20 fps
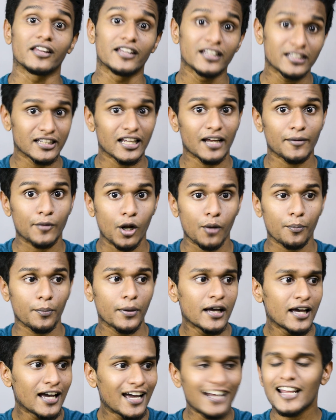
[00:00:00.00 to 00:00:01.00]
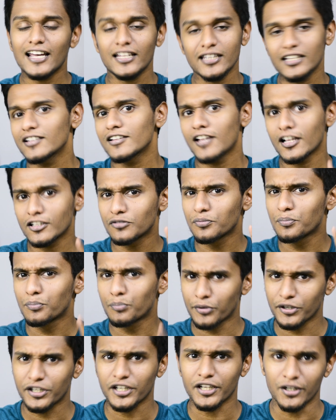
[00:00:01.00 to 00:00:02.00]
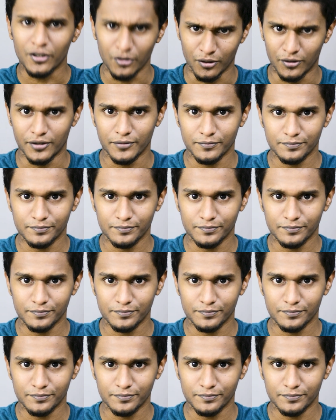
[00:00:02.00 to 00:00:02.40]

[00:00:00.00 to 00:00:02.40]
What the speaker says: this laptop, and I think that's pretty good.